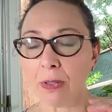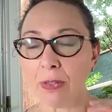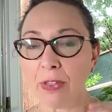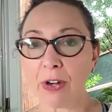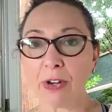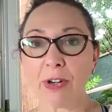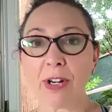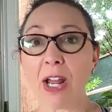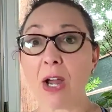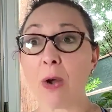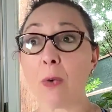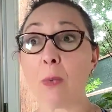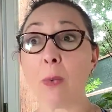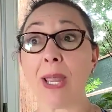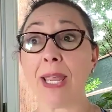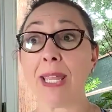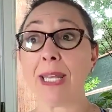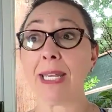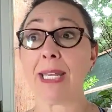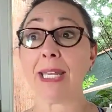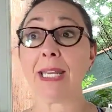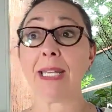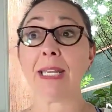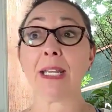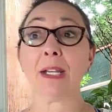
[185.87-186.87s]
They're not
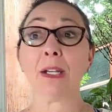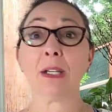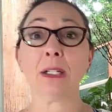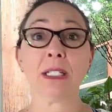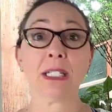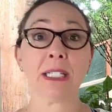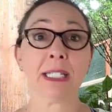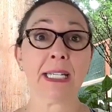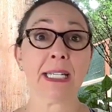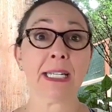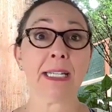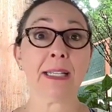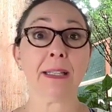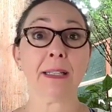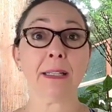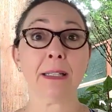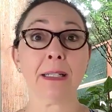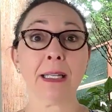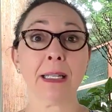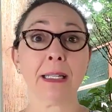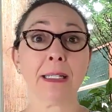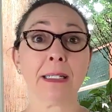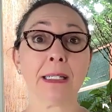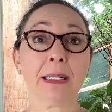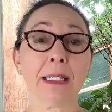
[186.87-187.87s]
waiting and
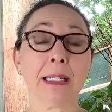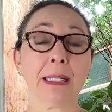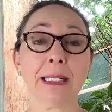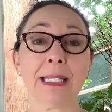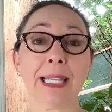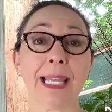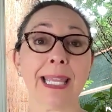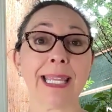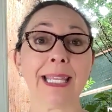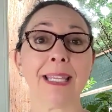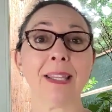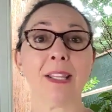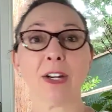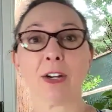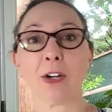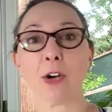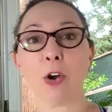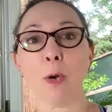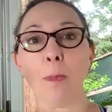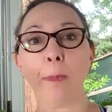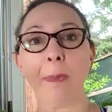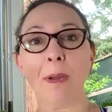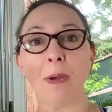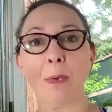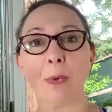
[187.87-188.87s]
sitting and laying there
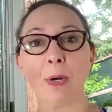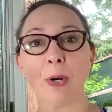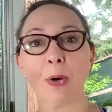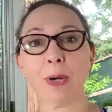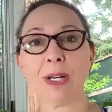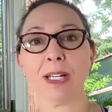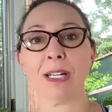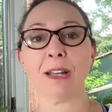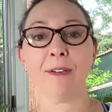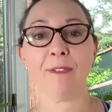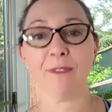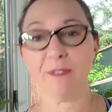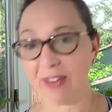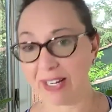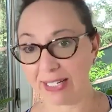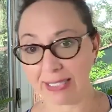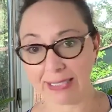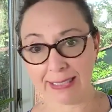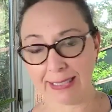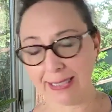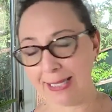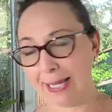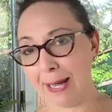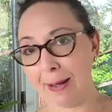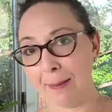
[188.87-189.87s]
hoping we're going to
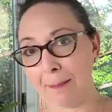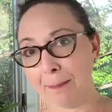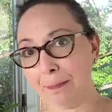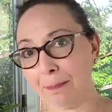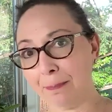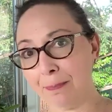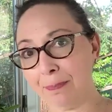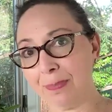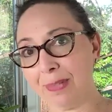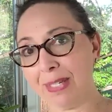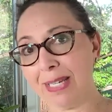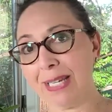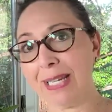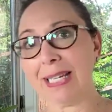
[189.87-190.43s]
fix them.